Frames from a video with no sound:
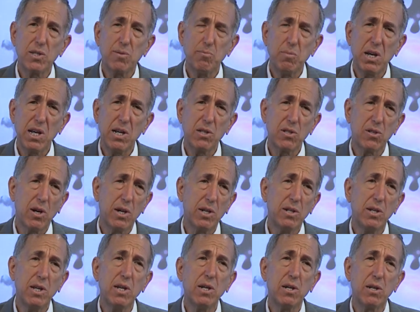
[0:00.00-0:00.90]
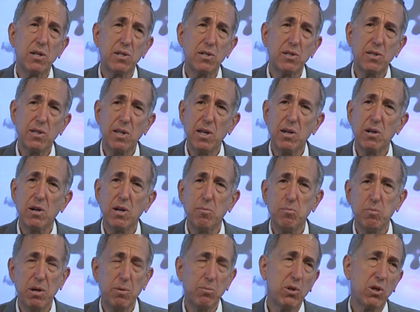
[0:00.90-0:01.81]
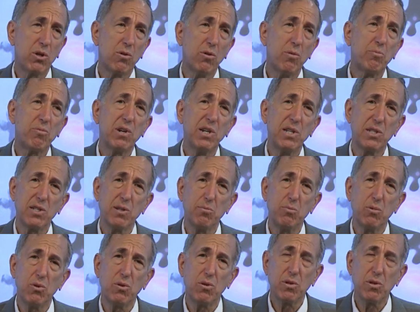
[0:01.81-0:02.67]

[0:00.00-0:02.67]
man's ideas, than on biblical principles.